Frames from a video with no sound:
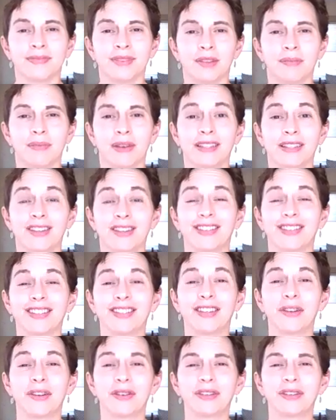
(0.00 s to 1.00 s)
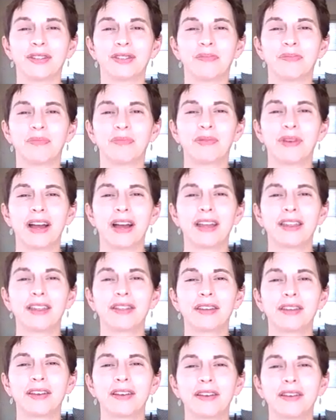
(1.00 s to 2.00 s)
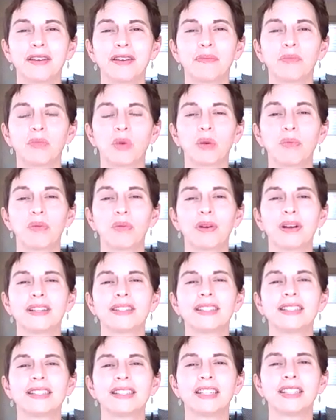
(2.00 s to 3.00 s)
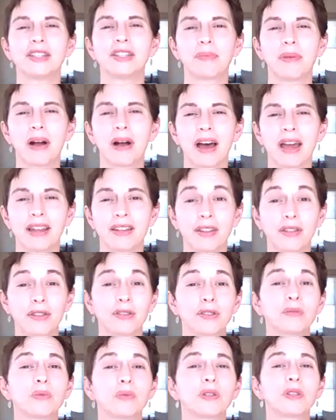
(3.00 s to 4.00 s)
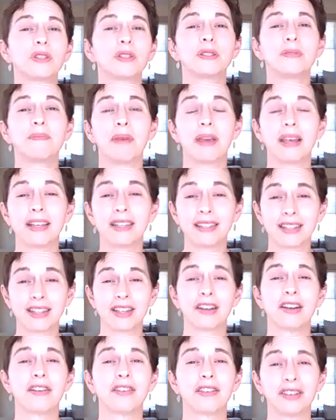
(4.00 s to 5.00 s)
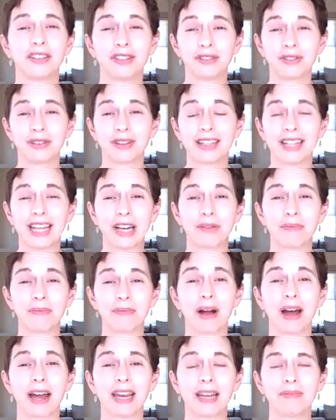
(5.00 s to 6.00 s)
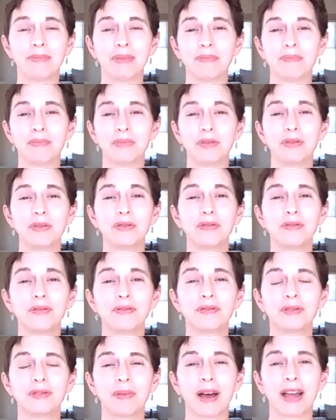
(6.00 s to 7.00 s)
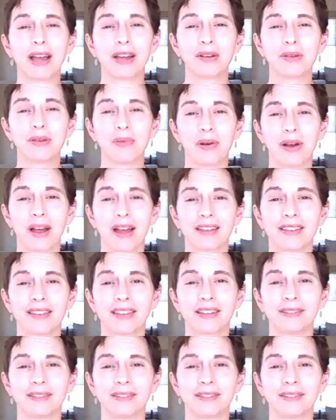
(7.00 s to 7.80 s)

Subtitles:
You may start to notice your breath more present in your body, that there's more space there, that you can let your body be moved by your breath.